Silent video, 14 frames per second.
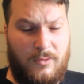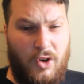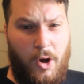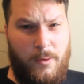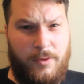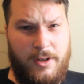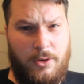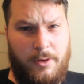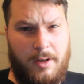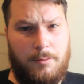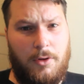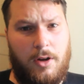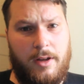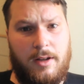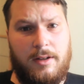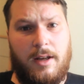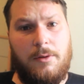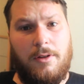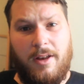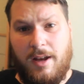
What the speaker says: Hopefully doing a blocking day with